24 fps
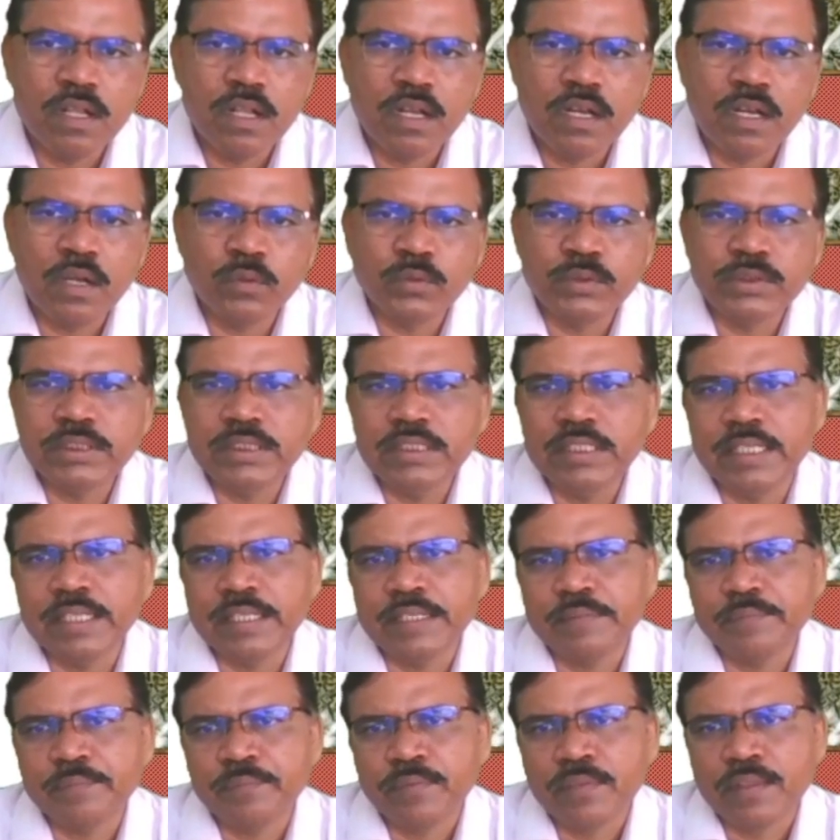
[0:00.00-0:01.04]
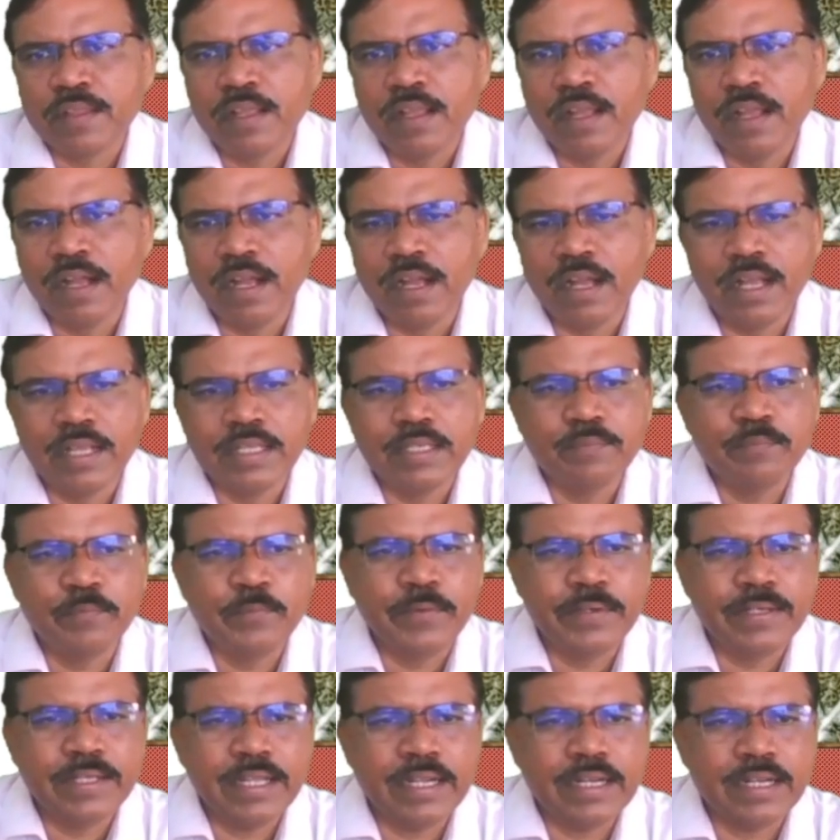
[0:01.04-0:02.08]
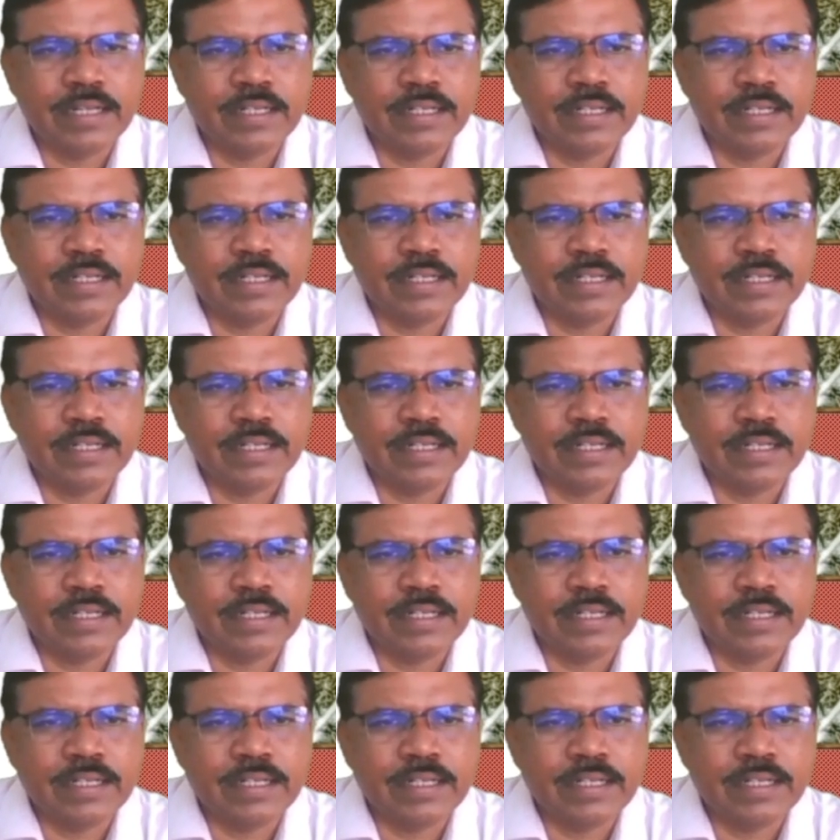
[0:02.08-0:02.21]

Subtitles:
Now see here, if we take a